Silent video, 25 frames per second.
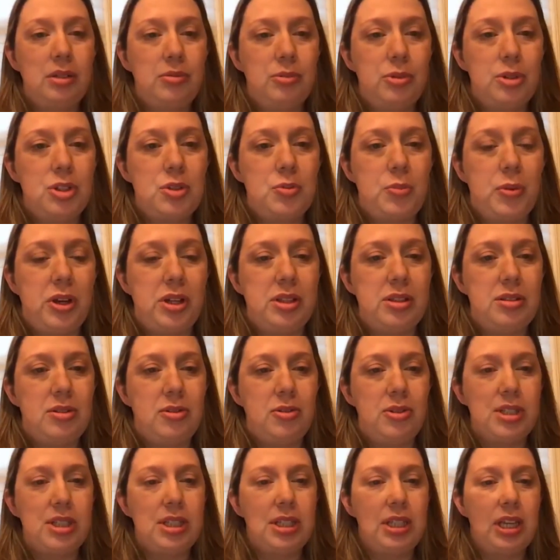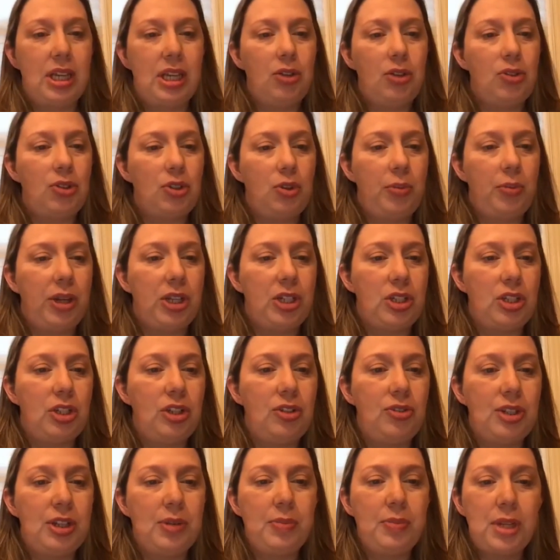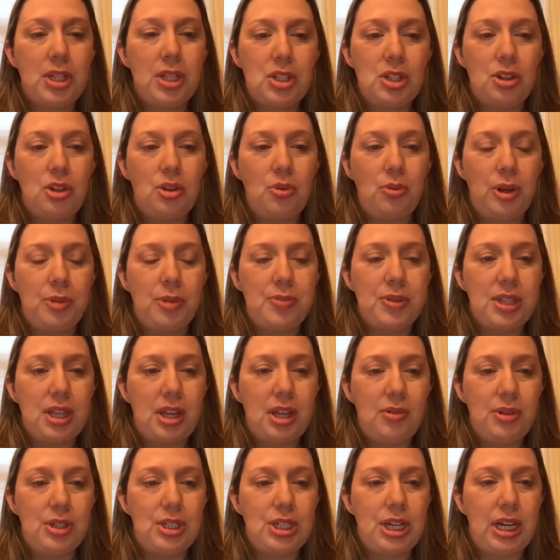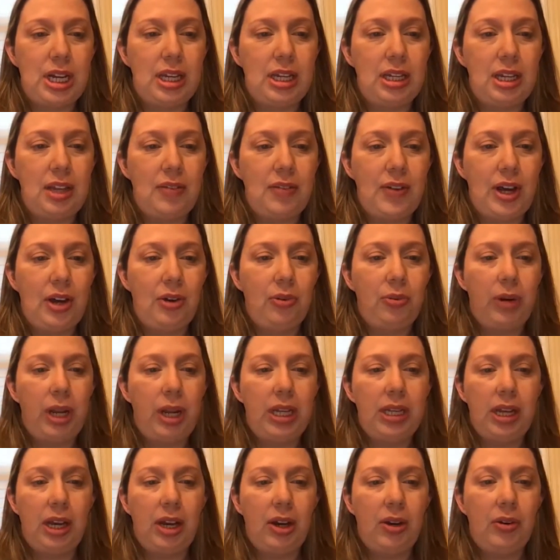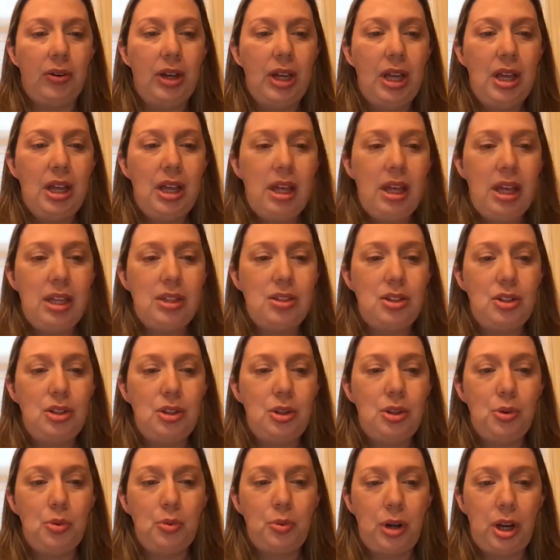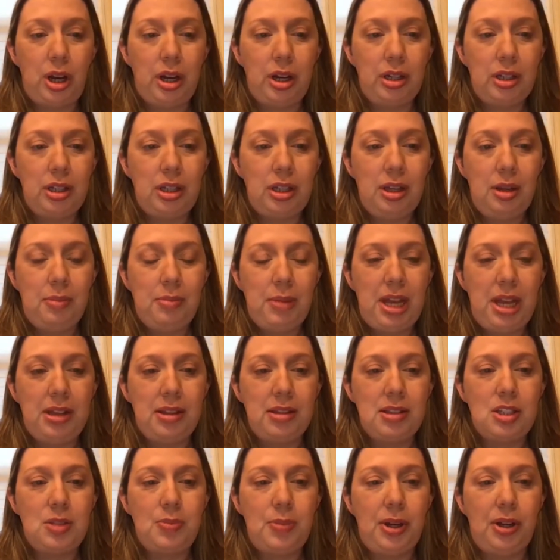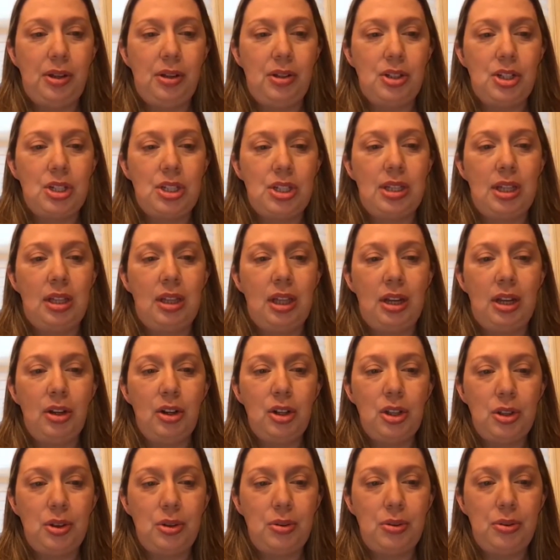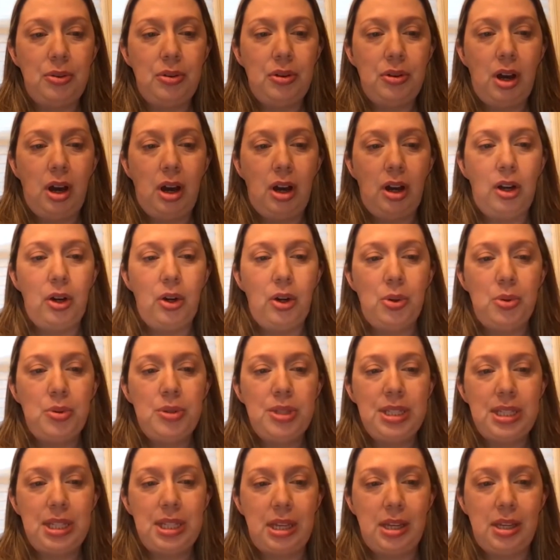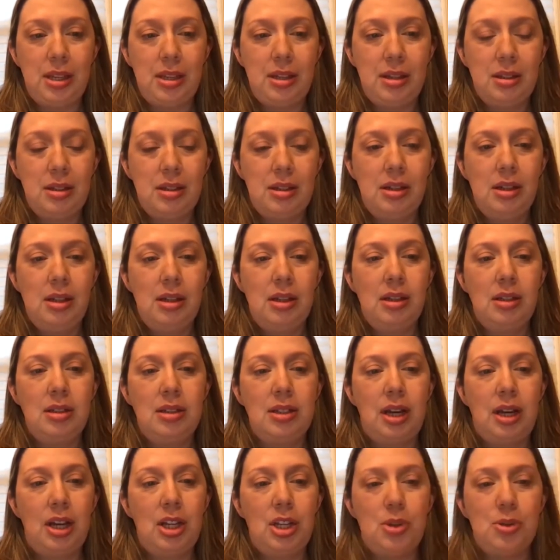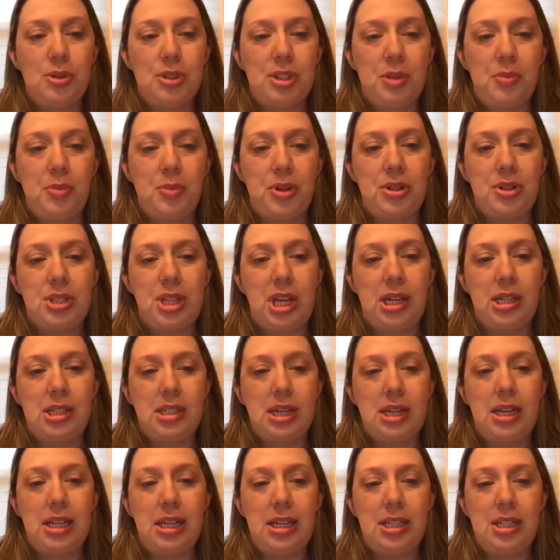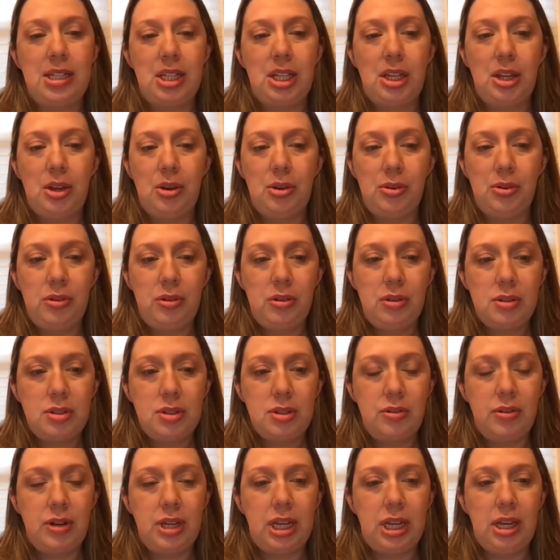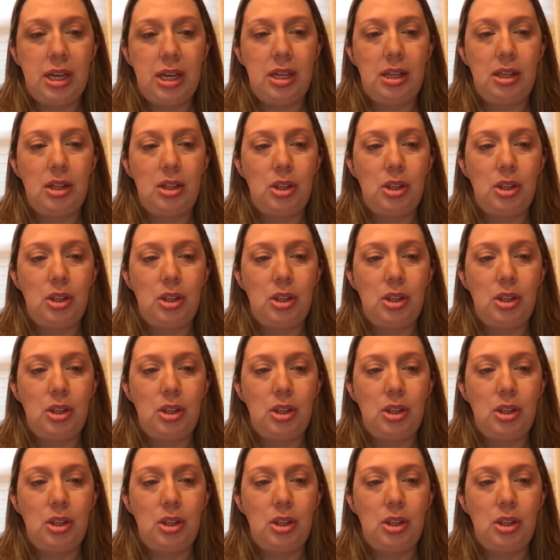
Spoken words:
response, Luis. Thank you so much. And you did mention the website, which I can give out right now. It's UROC, and it's spelled just the letter U, ROC.ucmerced.edu. So again,